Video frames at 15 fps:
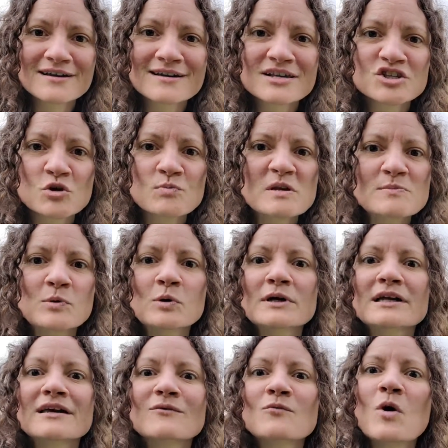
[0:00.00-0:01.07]
So people
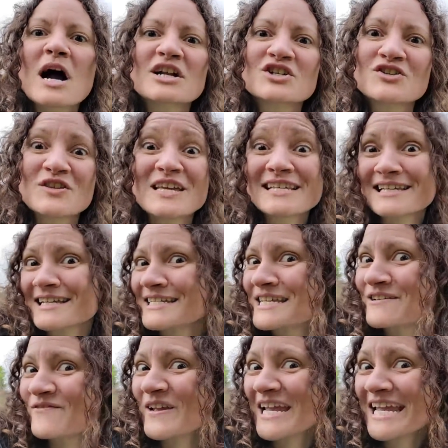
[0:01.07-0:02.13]
can watch things on
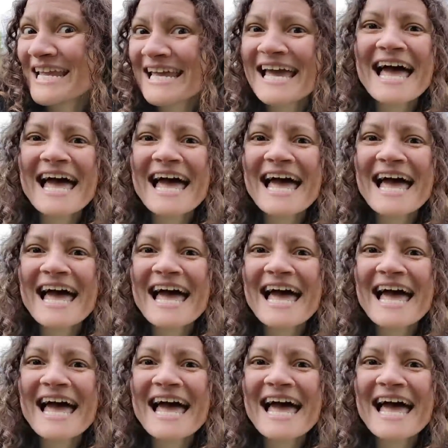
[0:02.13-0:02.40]
TV.